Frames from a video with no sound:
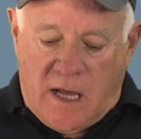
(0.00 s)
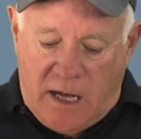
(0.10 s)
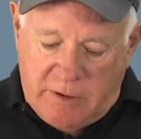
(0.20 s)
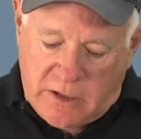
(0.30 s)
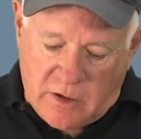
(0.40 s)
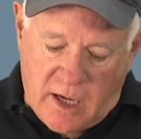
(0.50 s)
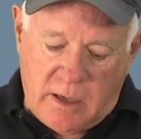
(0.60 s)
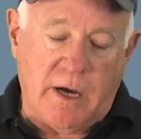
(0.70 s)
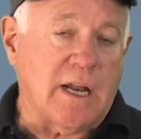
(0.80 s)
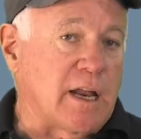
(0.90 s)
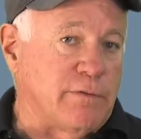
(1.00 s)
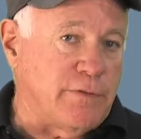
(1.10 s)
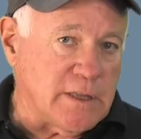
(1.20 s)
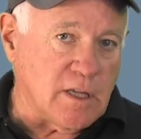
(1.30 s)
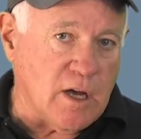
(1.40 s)
I'm going to talk about how to
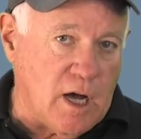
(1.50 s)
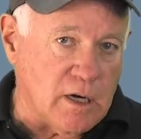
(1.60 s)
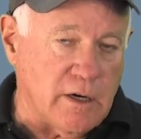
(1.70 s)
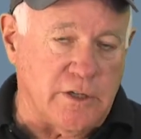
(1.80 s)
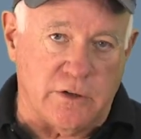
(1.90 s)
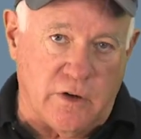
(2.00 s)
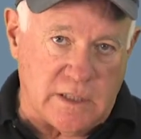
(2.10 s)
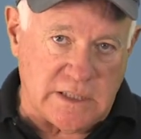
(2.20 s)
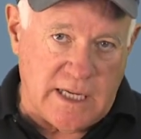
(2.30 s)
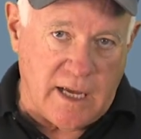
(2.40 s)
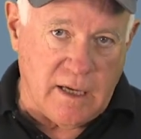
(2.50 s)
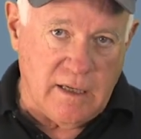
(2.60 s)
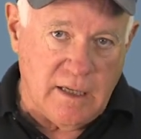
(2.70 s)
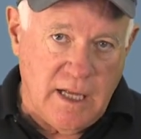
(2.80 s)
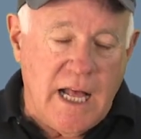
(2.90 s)
fit the collar on your dog's
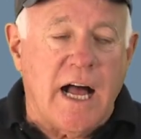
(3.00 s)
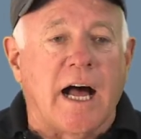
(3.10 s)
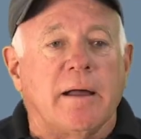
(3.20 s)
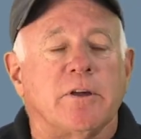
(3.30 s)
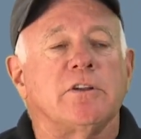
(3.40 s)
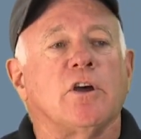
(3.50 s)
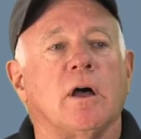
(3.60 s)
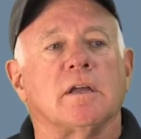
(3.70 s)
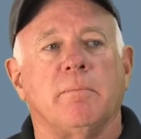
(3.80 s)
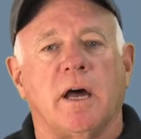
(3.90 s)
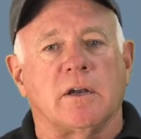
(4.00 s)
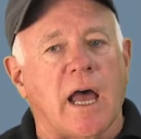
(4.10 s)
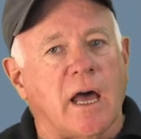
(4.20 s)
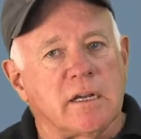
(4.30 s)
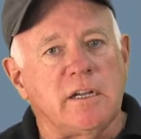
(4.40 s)
neck, I'm going to talk about
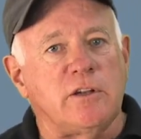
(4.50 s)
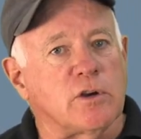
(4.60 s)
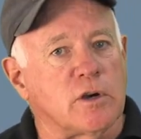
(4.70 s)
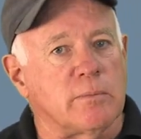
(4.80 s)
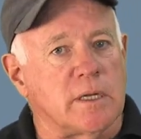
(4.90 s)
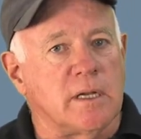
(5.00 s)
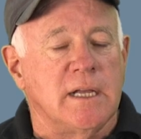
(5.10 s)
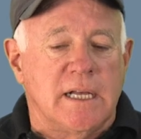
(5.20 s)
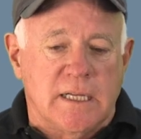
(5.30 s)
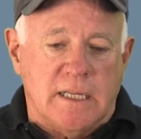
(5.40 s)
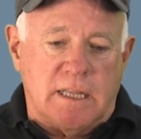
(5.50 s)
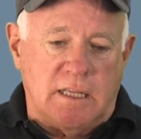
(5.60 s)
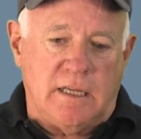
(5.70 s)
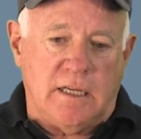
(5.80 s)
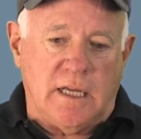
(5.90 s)
how to determine
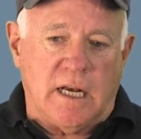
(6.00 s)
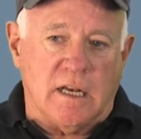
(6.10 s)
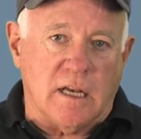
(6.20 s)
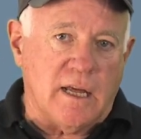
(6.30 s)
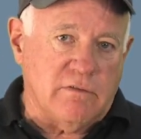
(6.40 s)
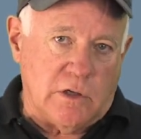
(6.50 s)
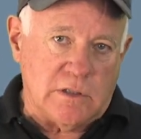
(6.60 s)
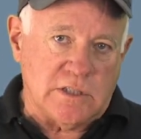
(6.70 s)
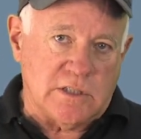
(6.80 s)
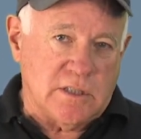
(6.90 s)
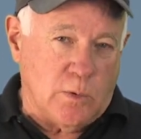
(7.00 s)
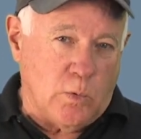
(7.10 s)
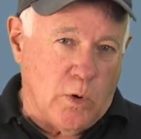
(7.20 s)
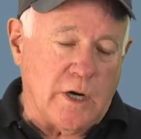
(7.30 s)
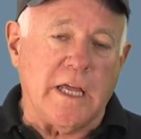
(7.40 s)
the levels, the
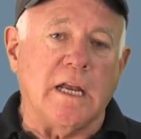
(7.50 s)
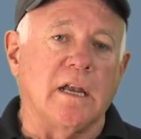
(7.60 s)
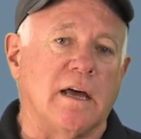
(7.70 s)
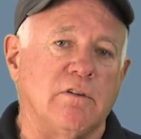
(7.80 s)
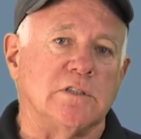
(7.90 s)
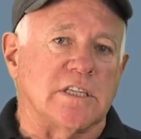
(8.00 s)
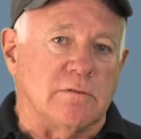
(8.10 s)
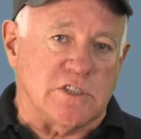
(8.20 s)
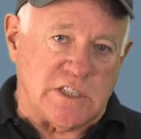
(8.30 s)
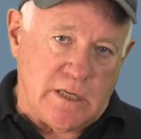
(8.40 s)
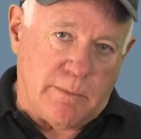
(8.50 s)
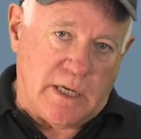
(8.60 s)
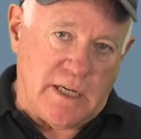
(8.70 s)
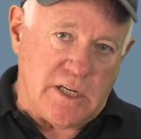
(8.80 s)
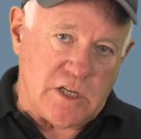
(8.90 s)
working levels of
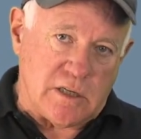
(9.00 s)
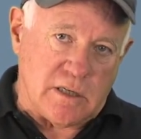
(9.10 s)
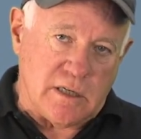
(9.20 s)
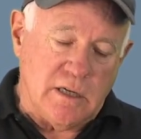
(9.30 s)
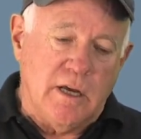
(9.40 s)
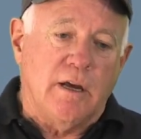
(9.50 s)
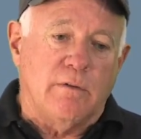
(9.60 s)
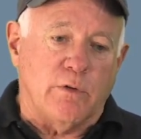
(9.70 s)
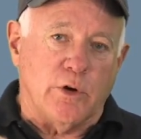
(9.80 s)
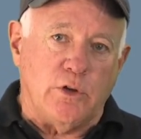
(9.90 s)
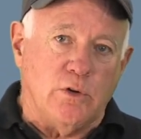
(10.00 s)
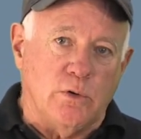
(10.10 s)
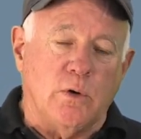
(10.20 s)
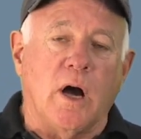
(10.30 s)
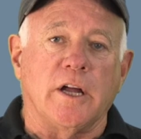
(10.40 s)
stimulation for
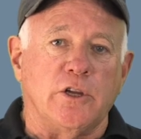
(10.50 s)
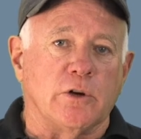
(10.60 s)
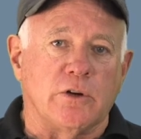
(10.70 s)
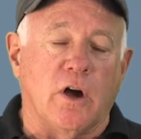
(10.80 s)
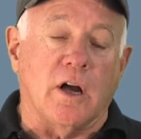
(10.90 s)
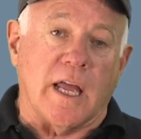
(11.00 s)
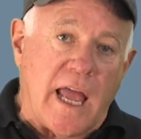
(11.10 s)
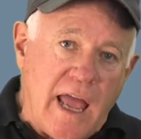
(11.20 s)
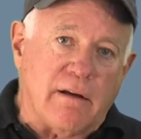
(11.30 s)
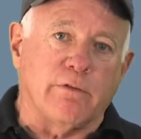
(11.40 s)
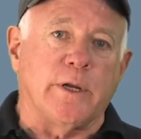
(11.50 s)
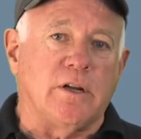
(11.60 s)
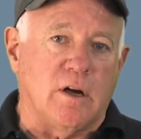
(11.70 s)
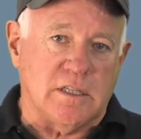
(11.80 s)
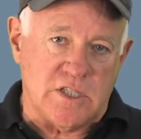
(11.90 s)
you on your dog. Every
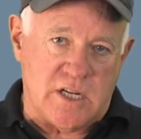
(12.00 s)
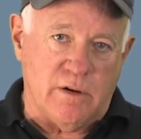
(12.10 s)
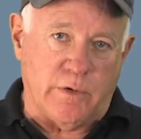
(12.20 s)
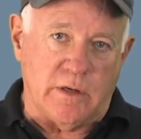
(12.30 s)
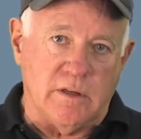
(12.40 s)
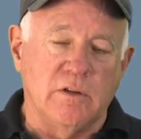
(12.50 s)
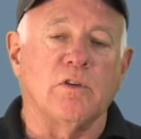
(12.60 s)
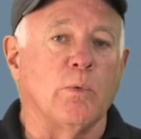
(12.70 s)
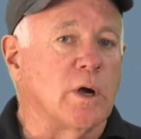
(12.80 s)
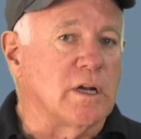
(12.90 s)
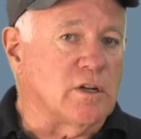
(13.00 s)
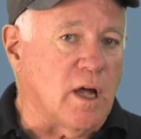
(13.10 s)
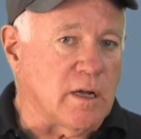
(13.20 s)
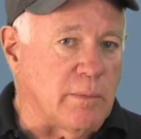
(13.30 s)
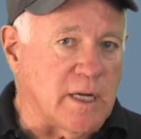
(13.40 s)
dog is different, so we're going to
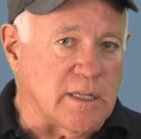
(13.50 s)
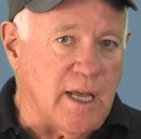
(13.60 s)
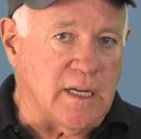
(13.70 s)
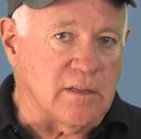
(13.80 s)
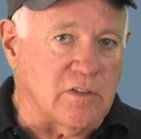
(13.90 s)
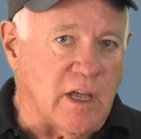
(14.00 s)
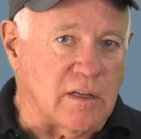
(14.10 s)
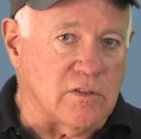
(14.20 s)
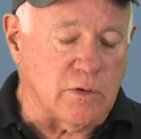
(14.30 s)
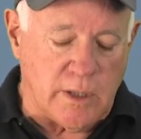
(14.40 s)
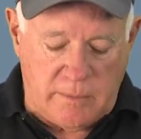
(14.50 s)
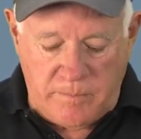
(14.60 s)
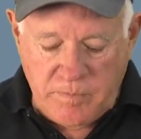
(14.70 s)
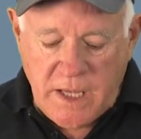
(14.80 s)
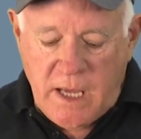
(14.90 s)
talk about that in the second stream.